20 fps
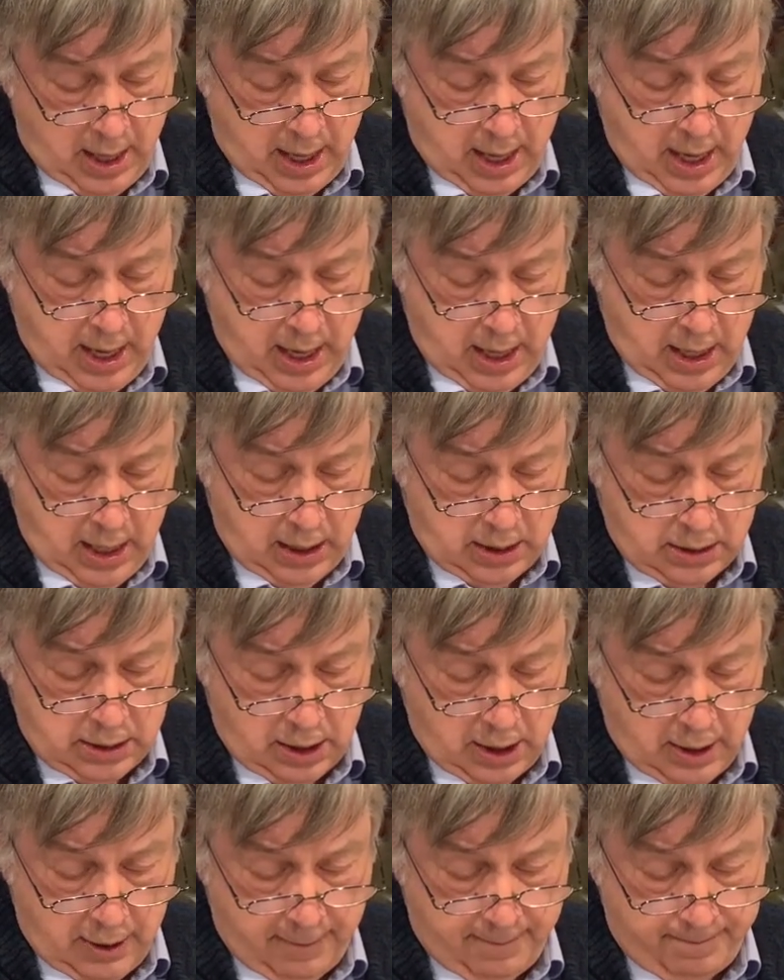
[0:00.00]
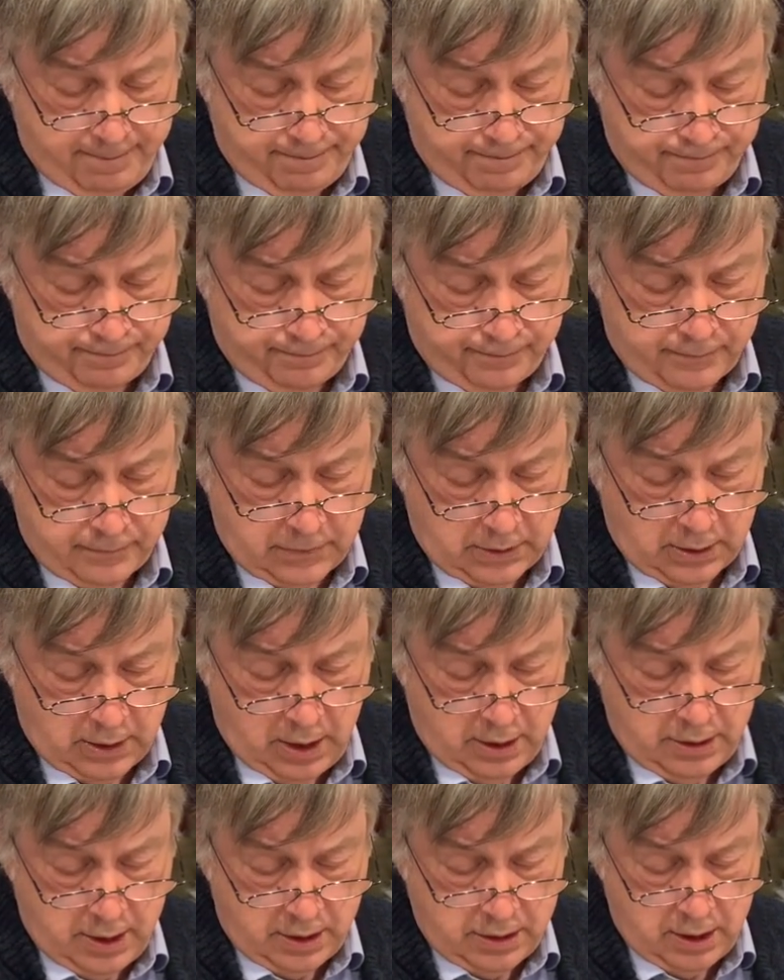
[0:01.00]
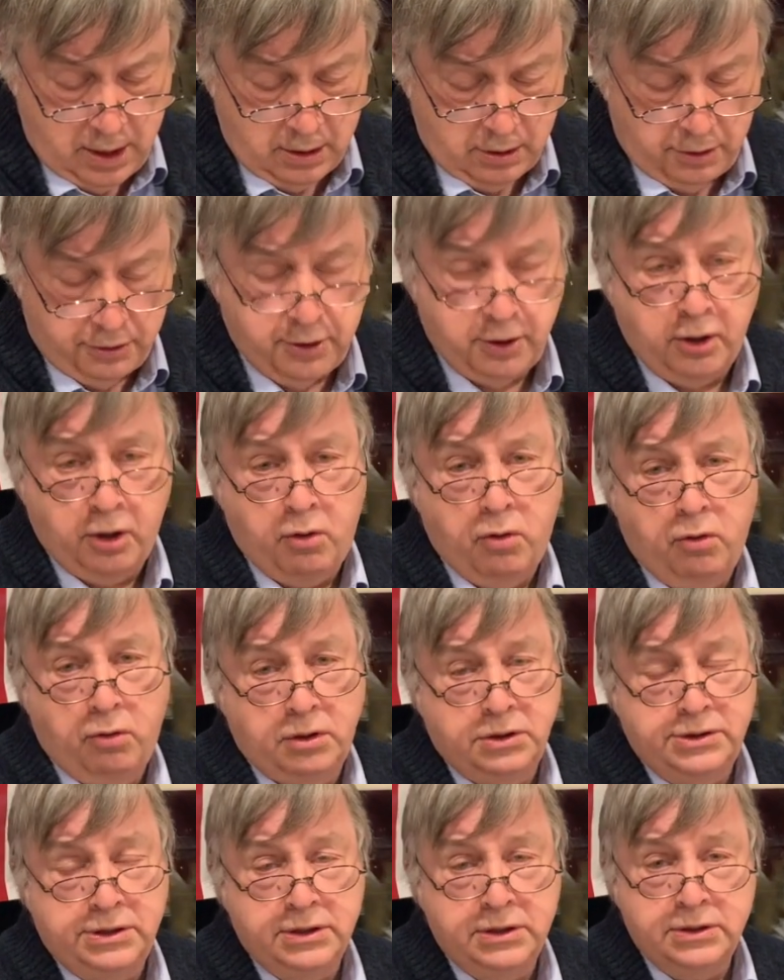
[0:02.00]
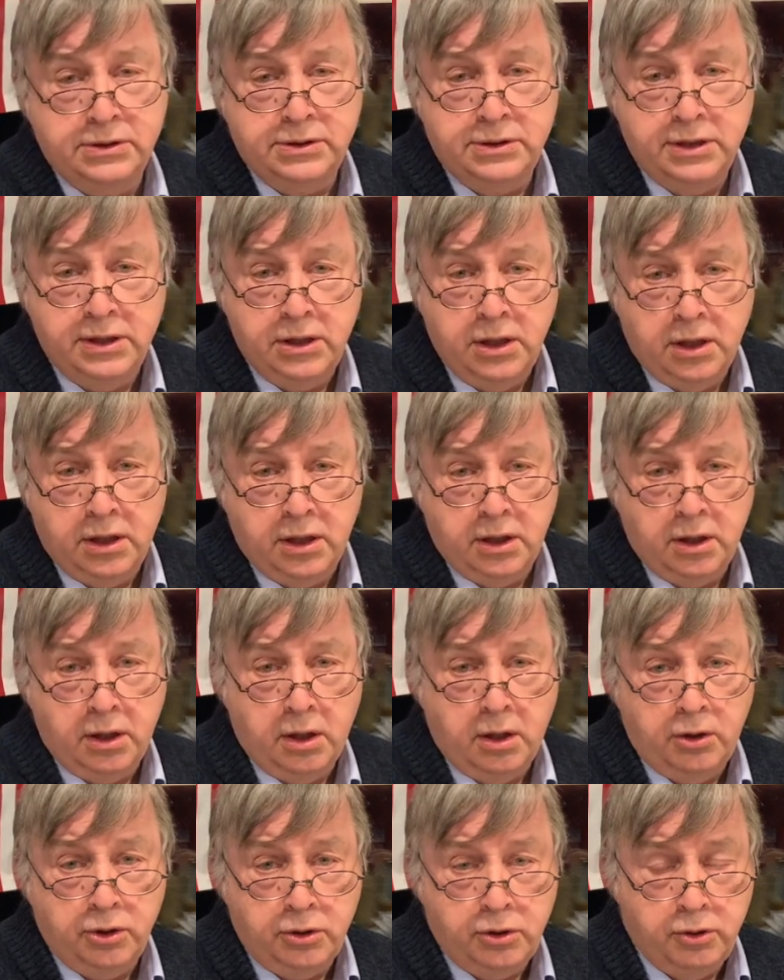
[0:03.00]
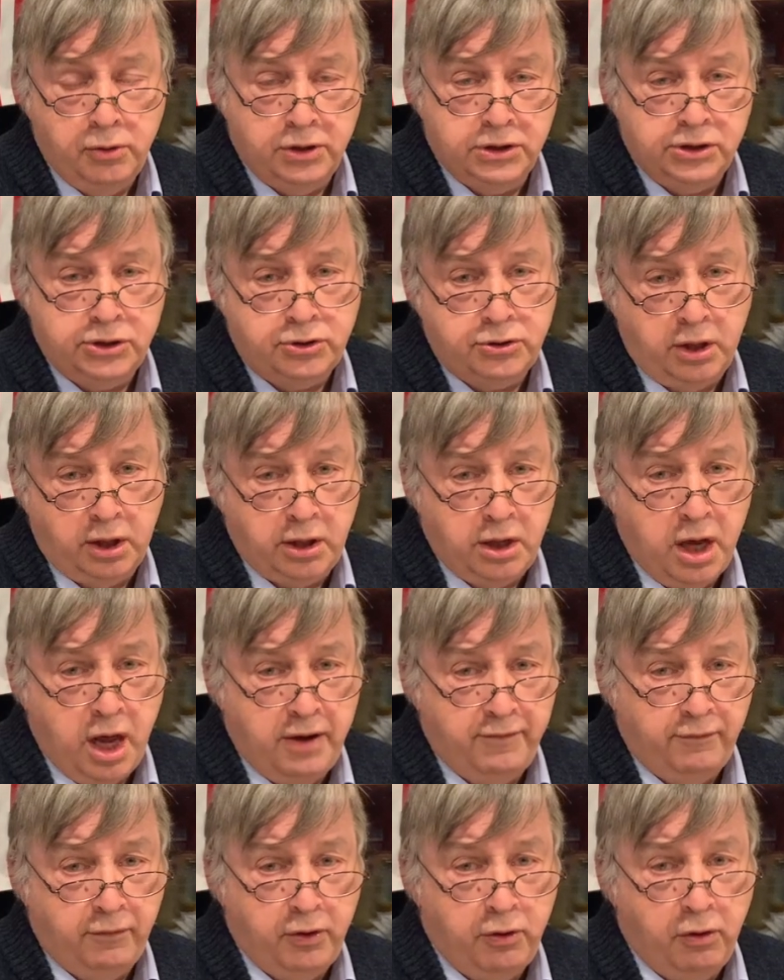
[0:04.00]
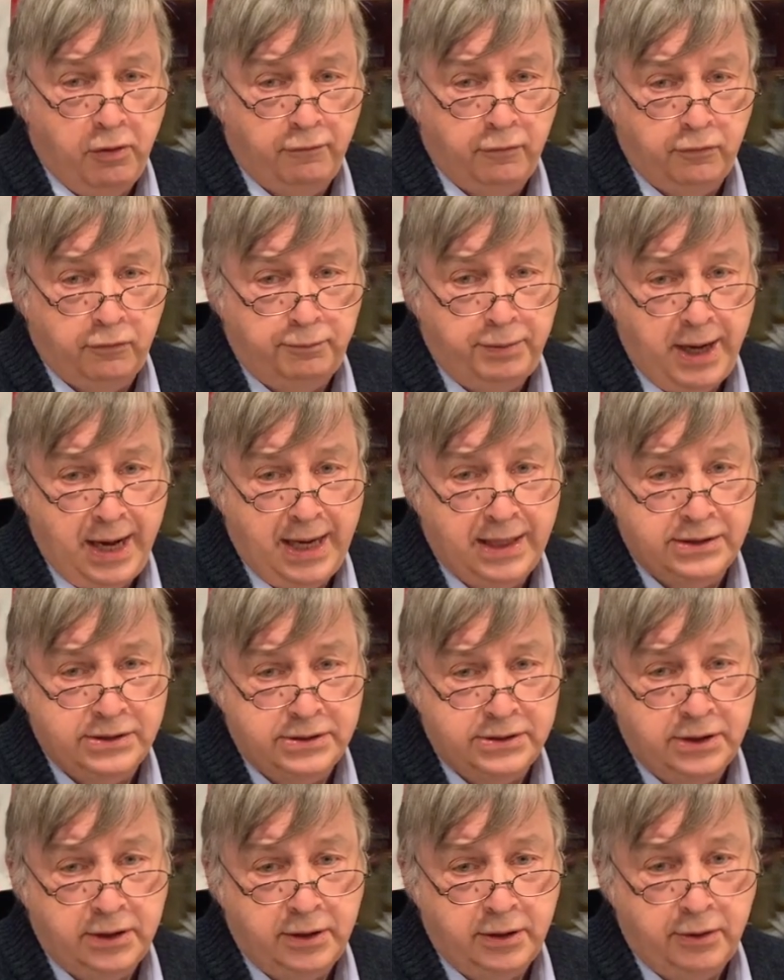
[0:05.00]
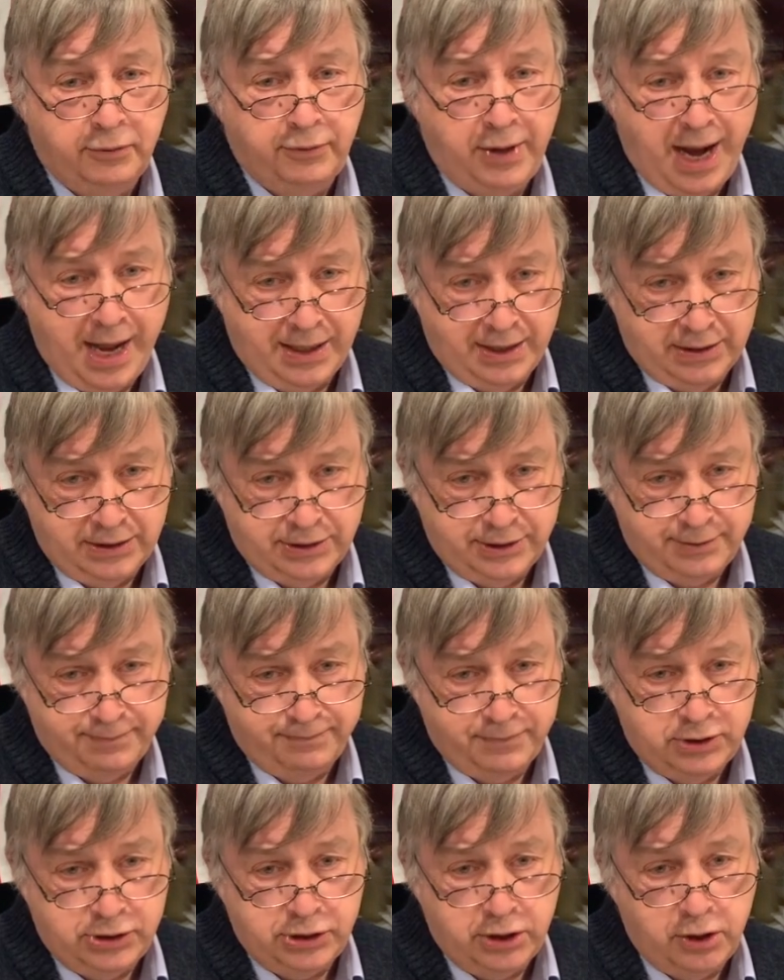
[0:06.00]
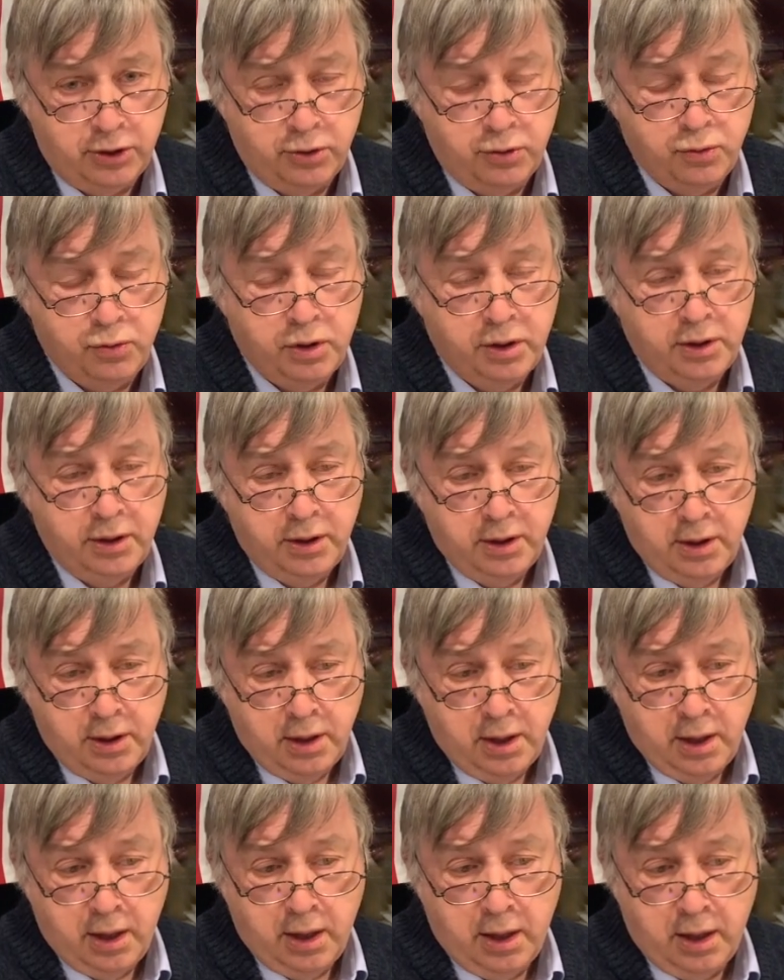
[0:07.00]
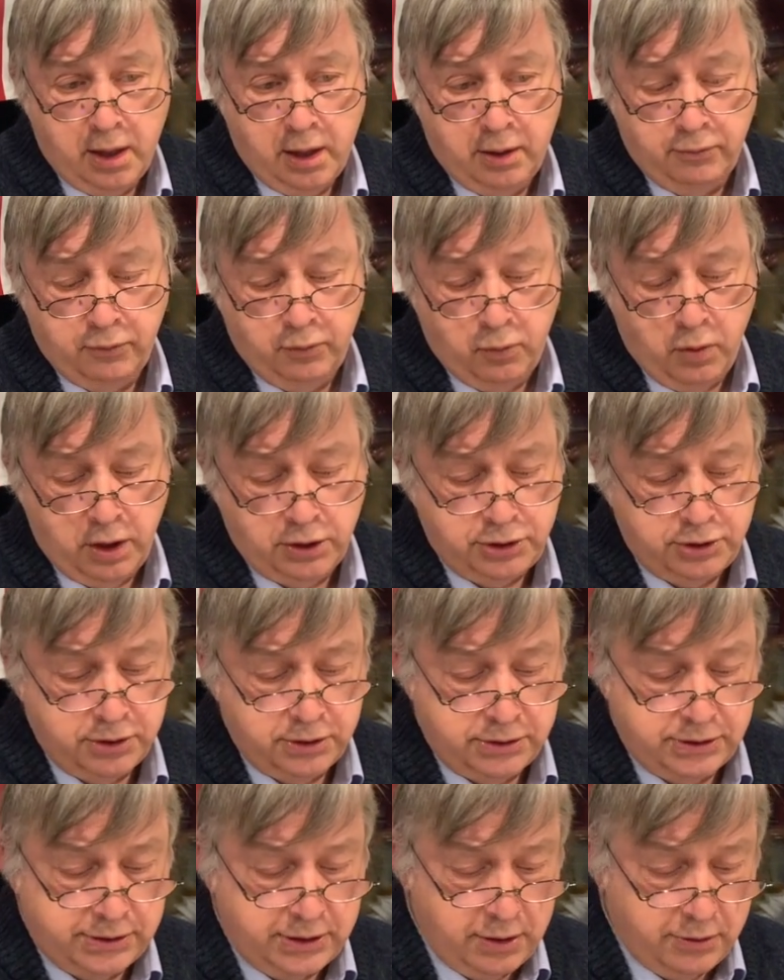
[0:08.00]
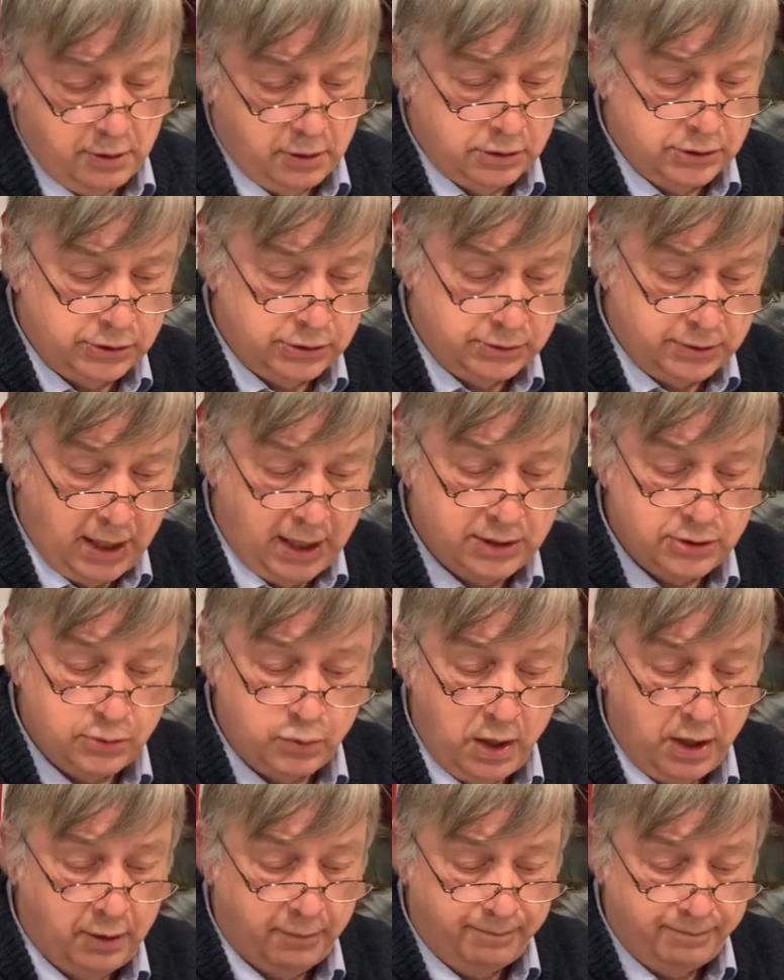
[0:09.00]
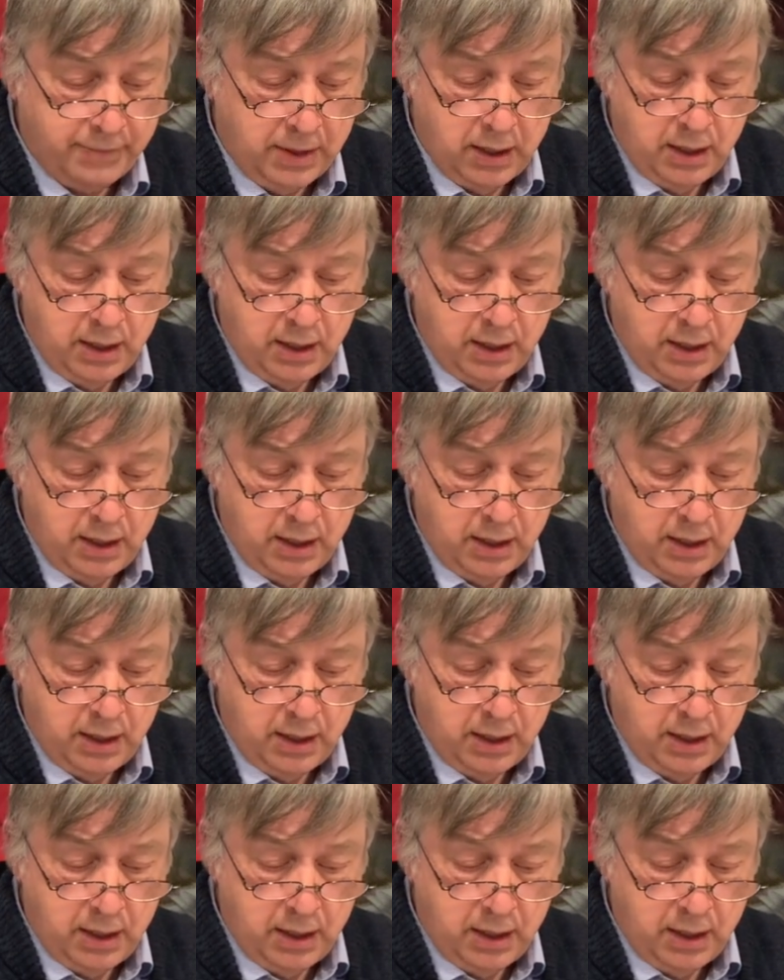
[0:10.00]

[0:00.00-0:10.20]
And then the other thing, of course, is the U.S. truck convoy overpass rallies. So we want you to see those as well.